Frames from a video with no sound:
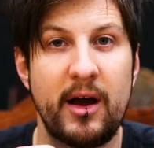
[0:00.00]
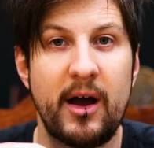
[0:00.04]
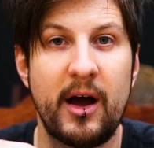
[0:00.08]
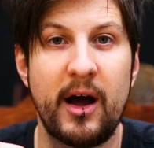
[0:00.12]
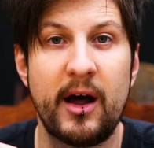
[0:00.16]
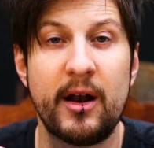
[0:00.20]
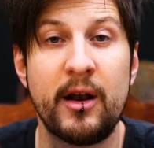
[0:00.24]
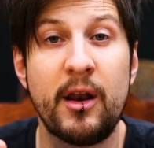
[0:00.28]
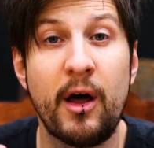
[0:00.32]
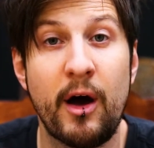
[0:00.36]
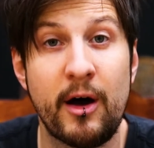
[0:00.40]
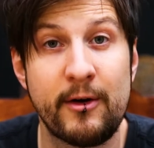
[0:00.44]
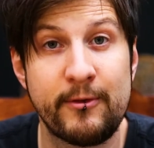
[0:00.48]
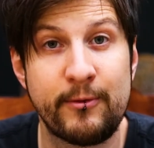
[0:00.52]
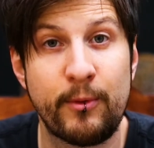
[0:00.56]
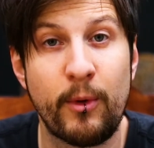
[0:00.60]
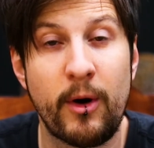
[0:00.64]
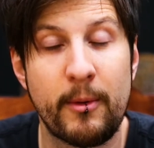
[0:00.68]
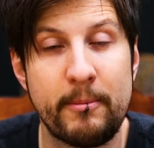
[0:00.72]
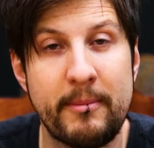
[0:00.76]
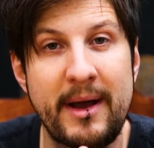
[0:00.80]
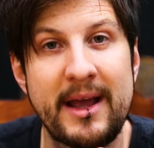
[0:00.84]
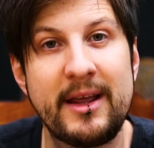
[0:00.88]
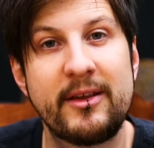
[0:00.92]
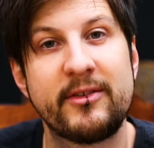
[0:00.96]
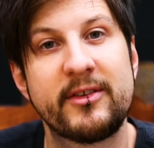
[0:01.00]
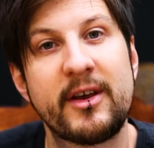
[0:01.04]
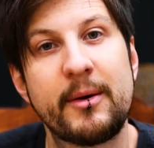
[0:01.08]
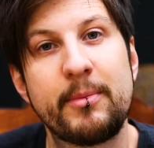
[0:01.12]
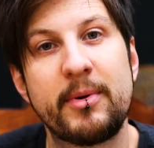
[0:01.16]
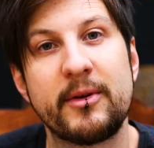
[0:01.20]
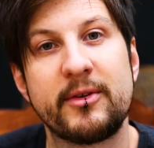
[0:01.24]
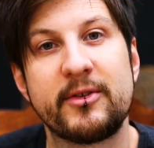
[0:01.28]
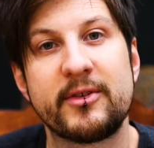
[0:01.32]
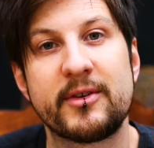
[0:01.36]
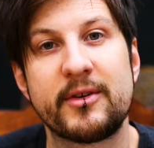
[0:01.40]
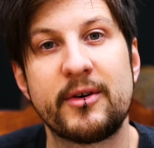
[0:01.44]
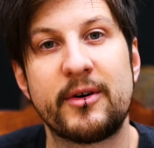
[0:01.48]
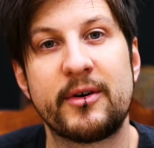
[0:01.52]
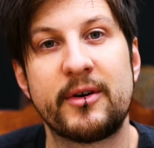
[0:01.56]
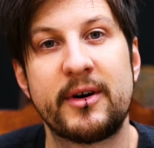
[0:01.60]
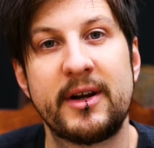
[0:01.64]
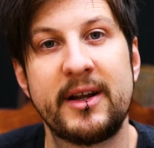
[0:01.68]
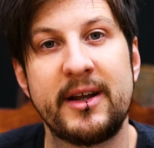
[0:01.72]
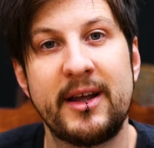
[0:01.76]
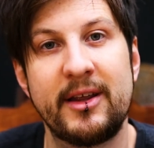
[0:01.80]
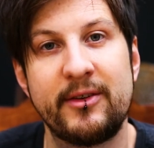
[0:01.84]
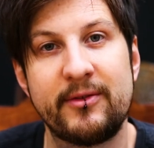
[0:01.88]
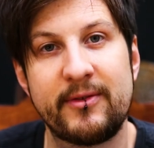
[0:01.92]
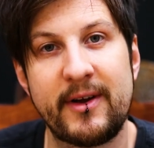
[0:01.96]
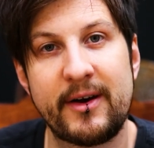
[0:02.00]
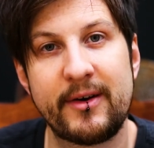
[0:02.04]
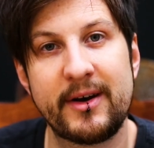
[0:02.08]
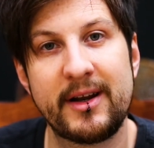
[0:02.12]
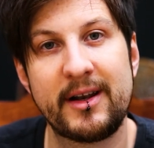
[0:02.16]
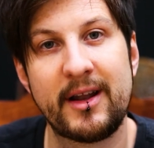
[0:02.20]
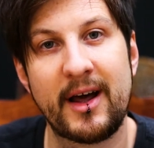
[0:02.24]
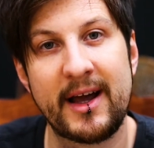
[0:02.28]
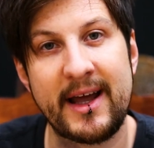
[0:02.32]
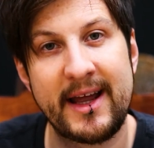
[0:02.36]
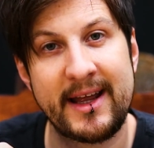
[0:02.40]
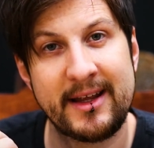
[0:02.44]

A lot of what makes up a story is very